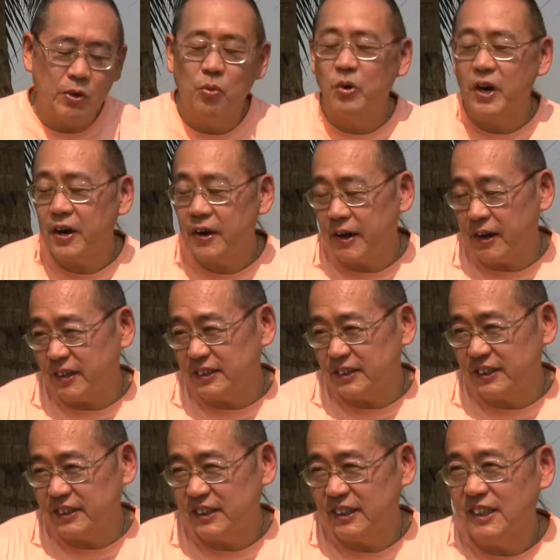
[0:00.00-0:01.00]

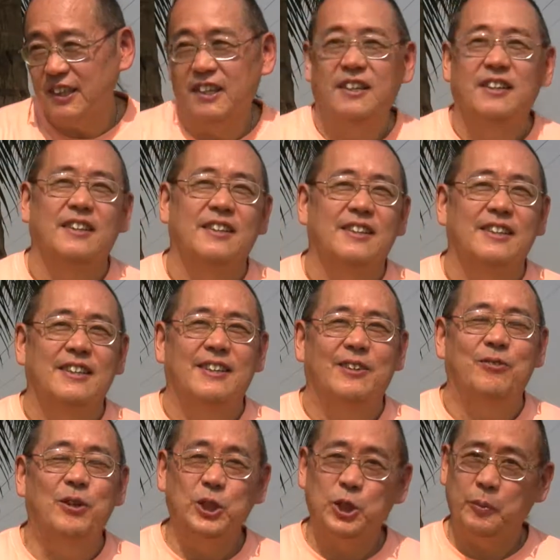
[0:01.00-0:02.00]
Whereas
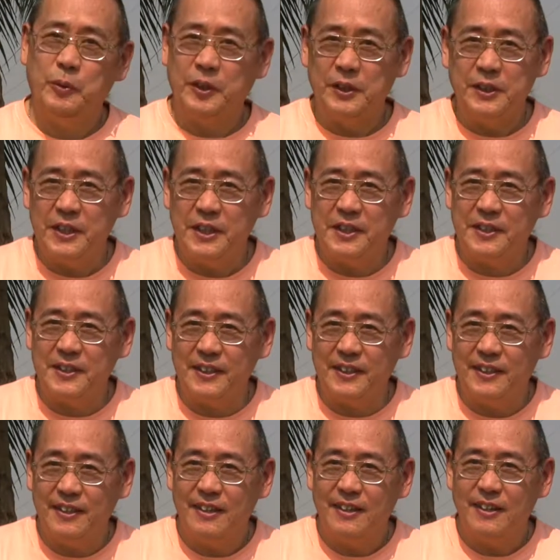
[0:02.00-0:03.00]
worshipping the
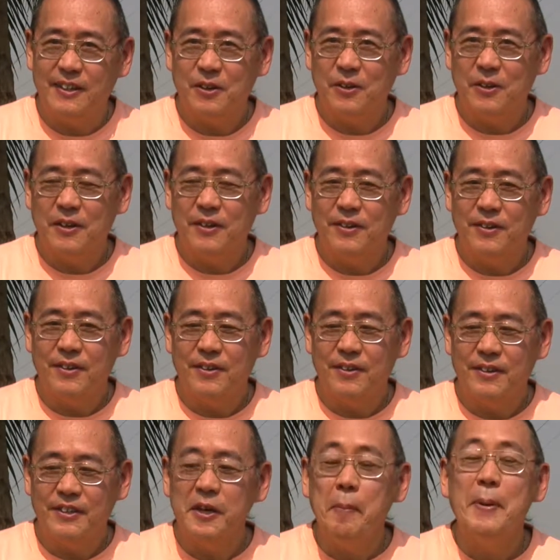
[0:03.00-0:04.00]
deity
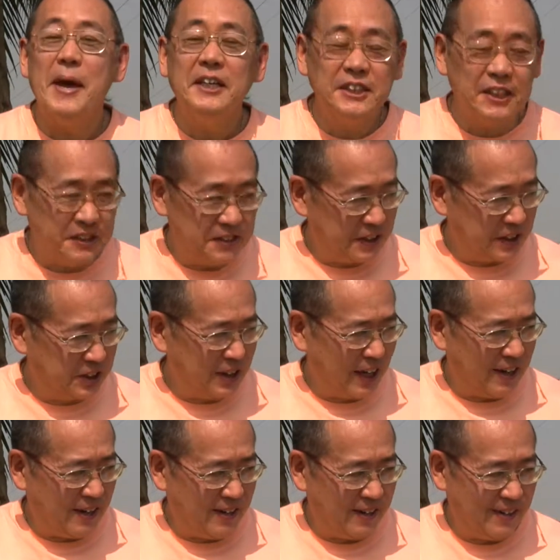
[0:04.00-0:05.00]
depends on Diksha.
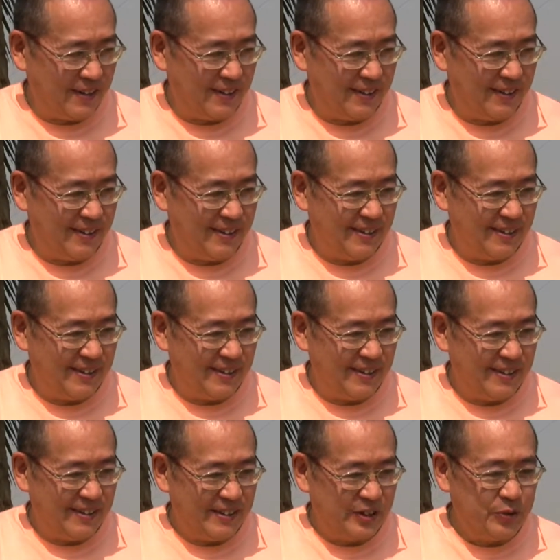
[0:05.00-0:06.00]

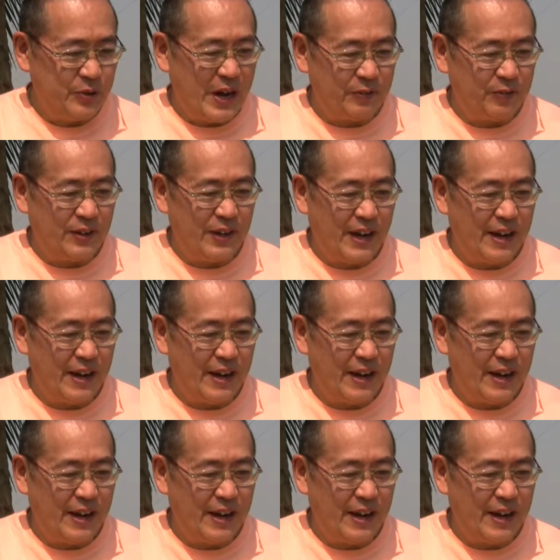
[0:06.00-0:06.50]
You have to